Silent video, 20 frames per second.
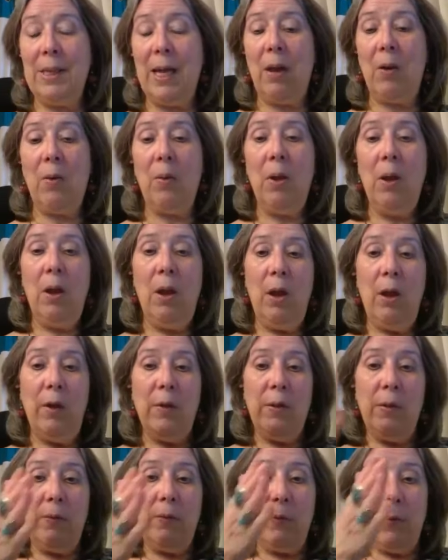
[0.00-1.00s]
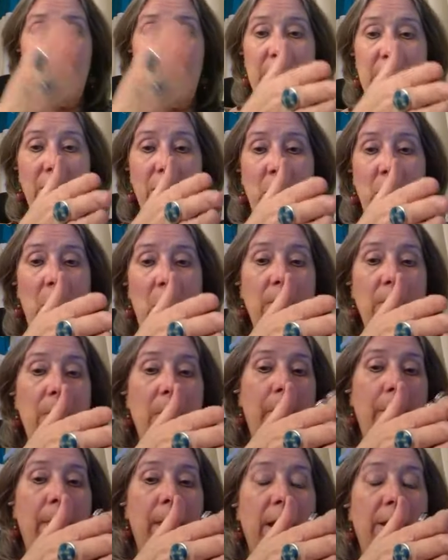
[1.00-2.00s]
Now, first of all,
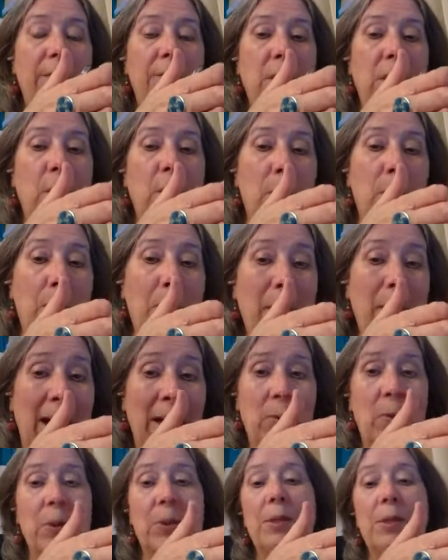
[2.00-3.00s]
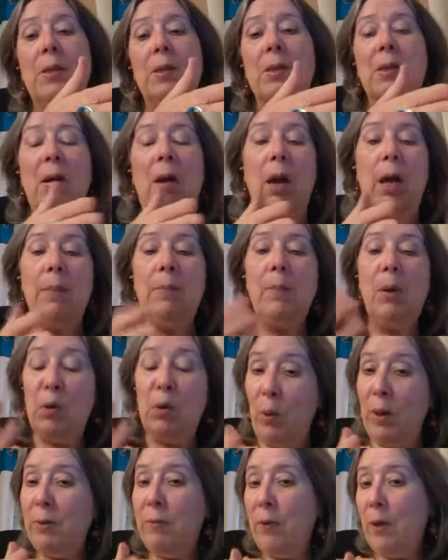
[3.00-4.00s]
if you go backwards in time,
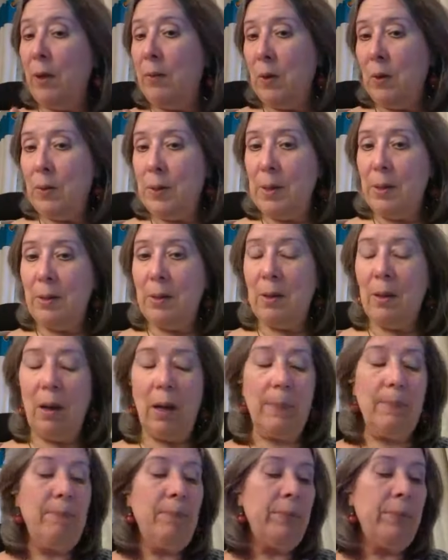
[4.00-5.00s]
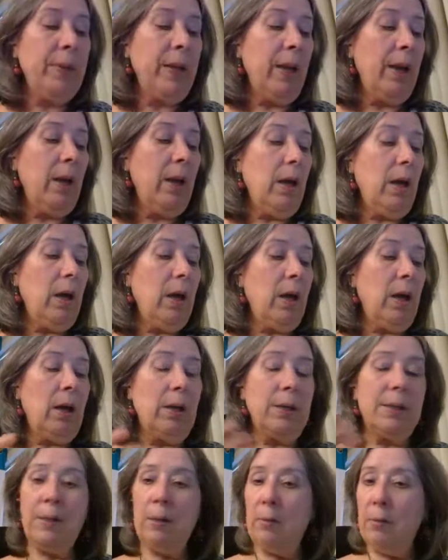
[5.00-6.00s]
25 years in time,
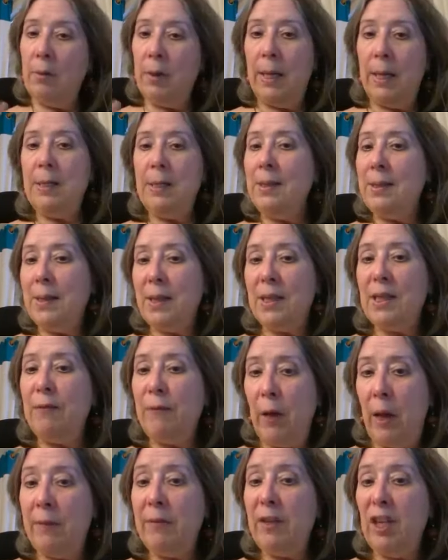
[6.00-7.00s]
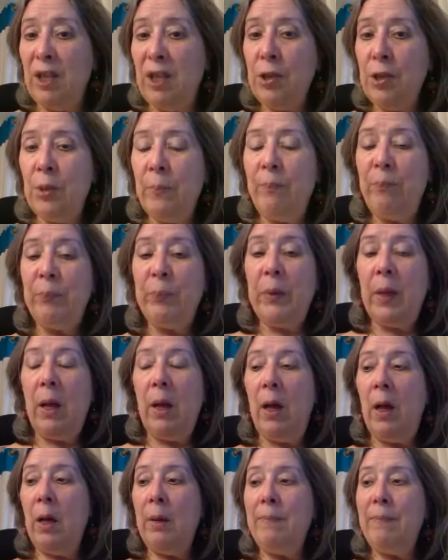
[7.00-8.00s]
so 1865-ish,
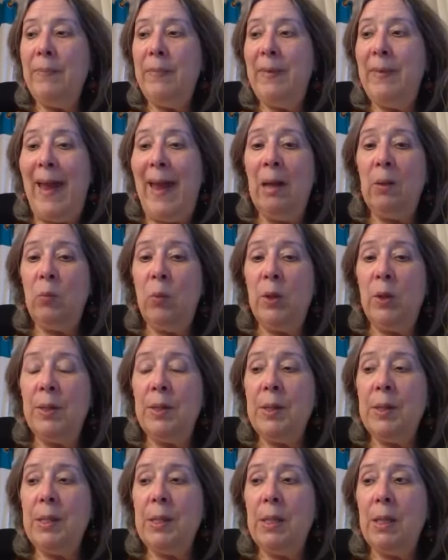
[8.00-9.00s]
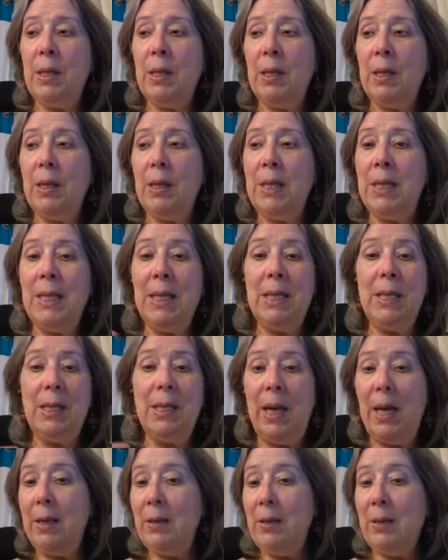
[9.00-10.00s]
that was
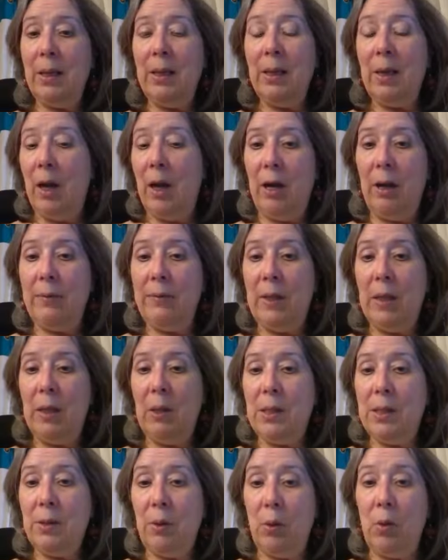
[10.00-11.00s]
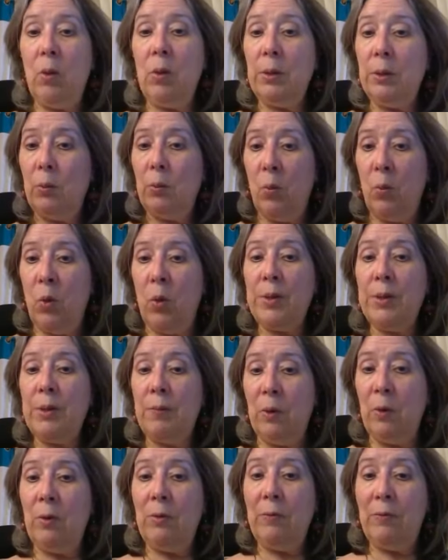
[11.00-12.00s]
the ending of the so-called Wars
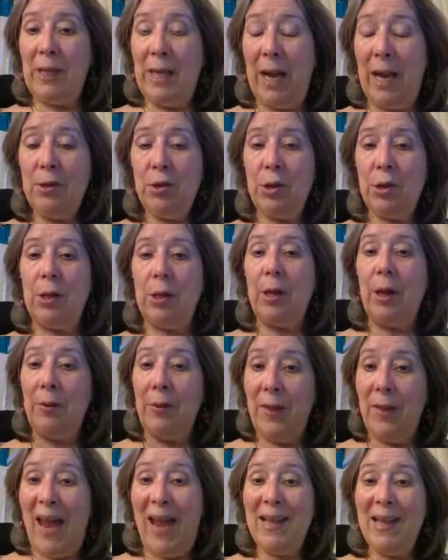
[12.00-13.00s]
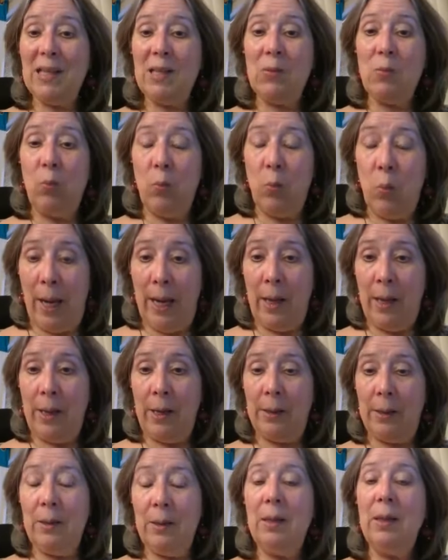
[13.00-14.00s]
of Unification. Now, that's
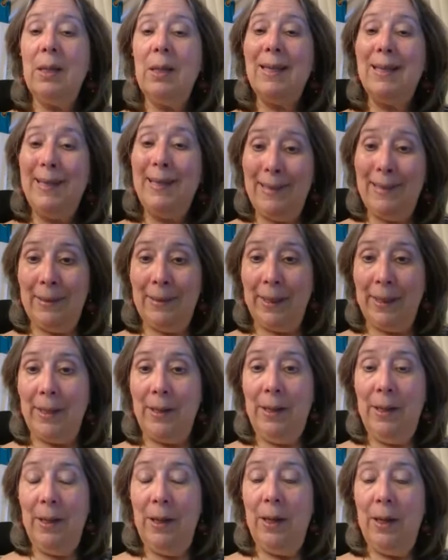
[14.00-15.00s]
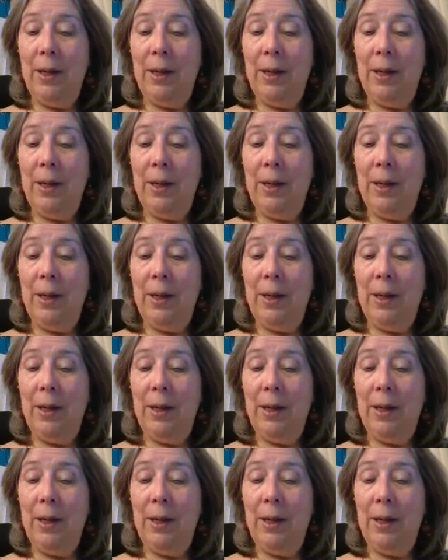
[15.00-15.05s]
when Italy